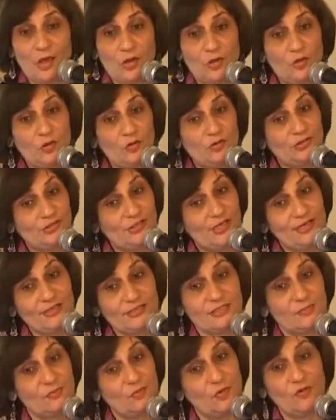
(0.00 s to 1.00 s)
You
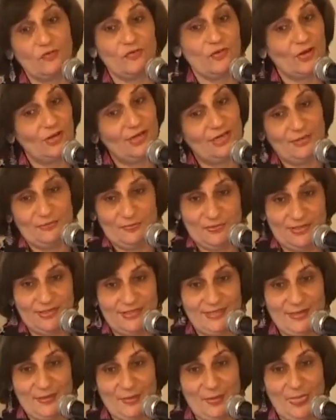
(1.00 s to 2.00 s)
just move your
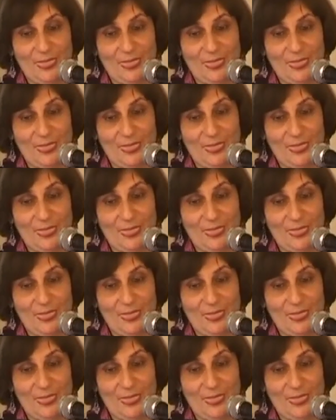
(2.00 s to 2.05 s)
lips.